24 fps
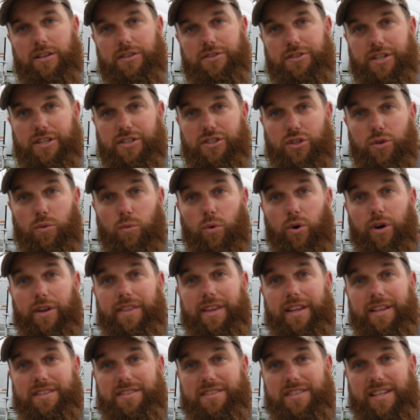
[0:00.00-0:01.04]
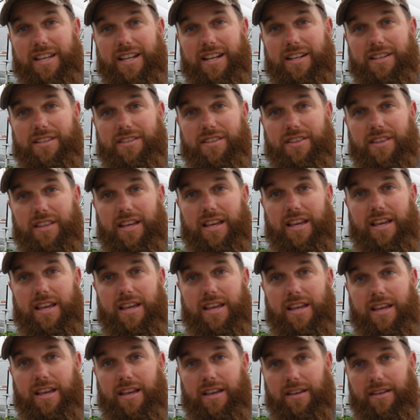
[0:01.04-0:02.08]
She's the one that sent us
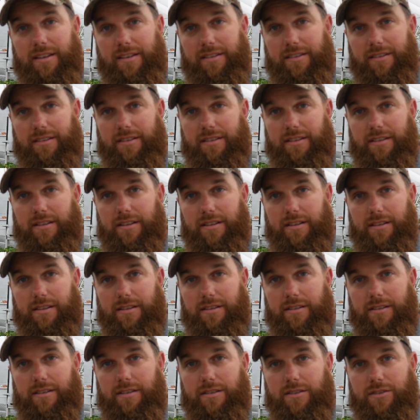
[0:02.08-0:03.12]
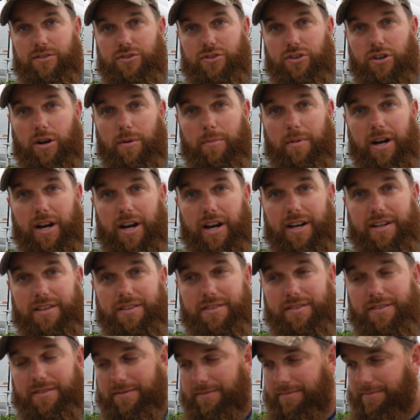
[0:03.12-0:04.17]
the strawberries
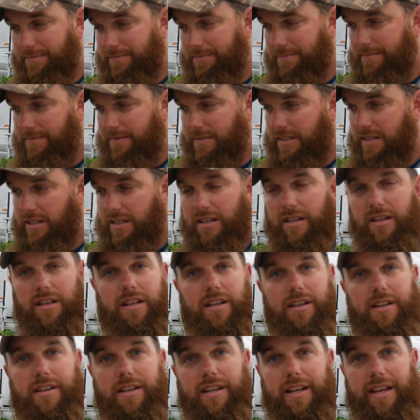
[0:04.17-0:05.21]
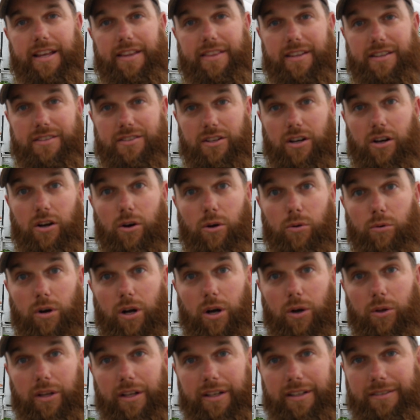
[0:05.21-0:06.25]
to get this all
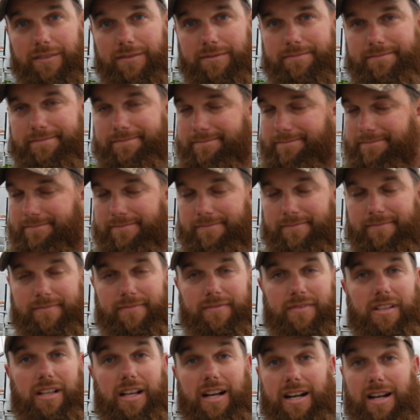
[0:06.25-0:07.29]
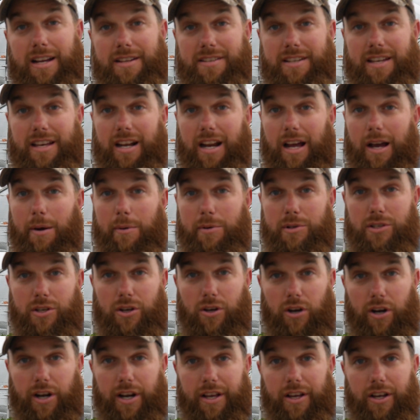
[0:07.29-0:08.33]
rolling. Like I said, I was
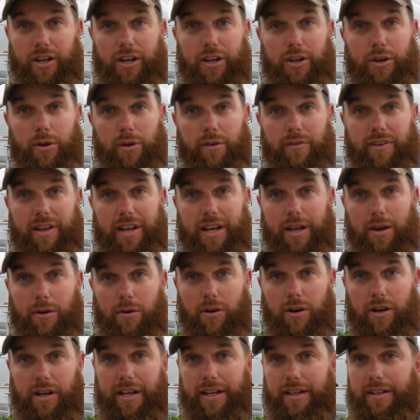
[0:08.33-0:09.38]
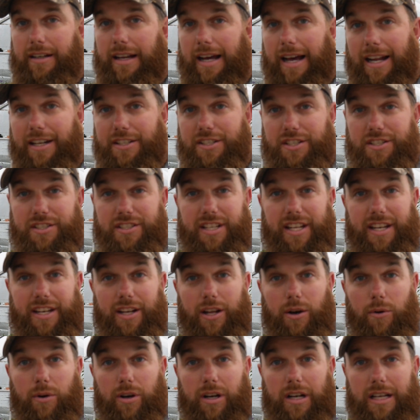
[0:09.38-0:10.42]
already going to do a video on it. I just didn't
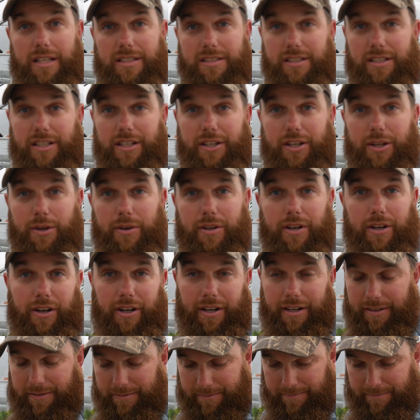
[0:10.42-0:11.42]
know what I was going to do it on.